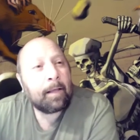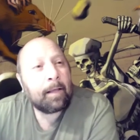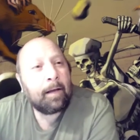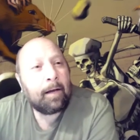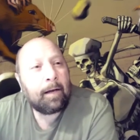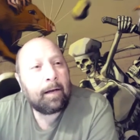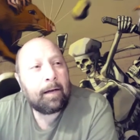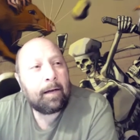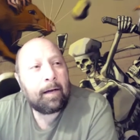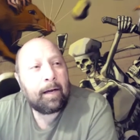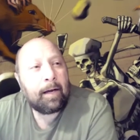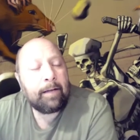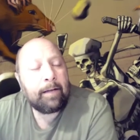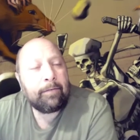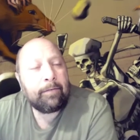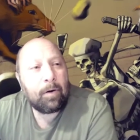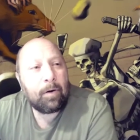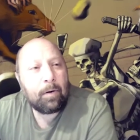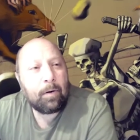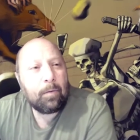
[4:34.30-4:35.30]
Uh, I
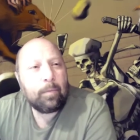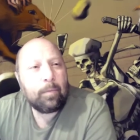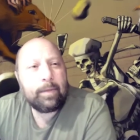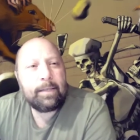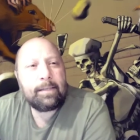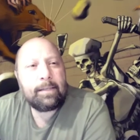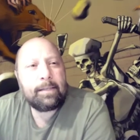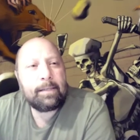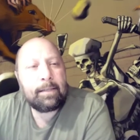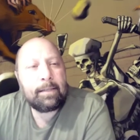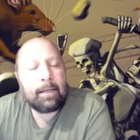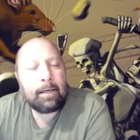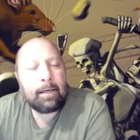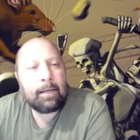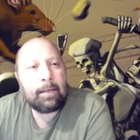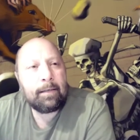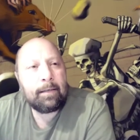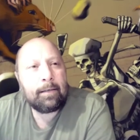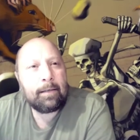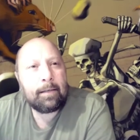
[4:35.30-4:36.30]
have always
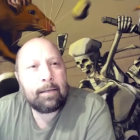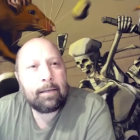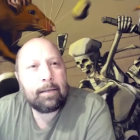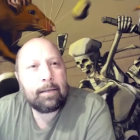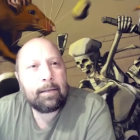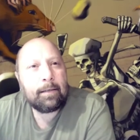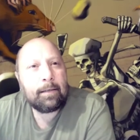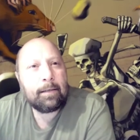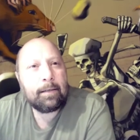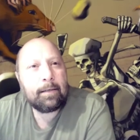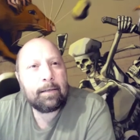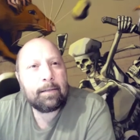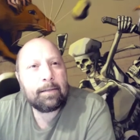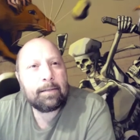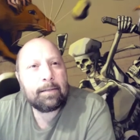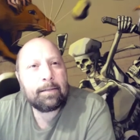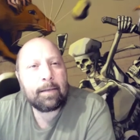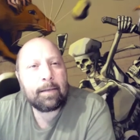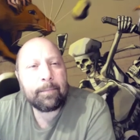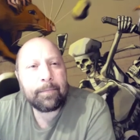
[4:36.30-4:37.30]
done
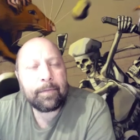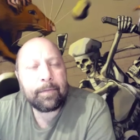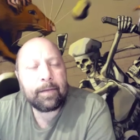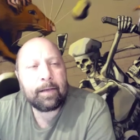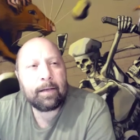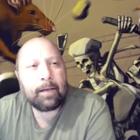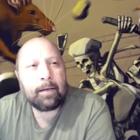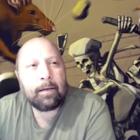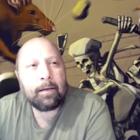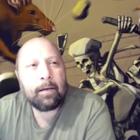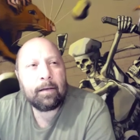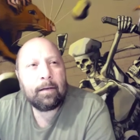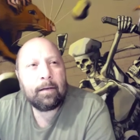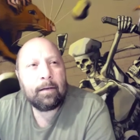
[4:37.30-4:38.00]
something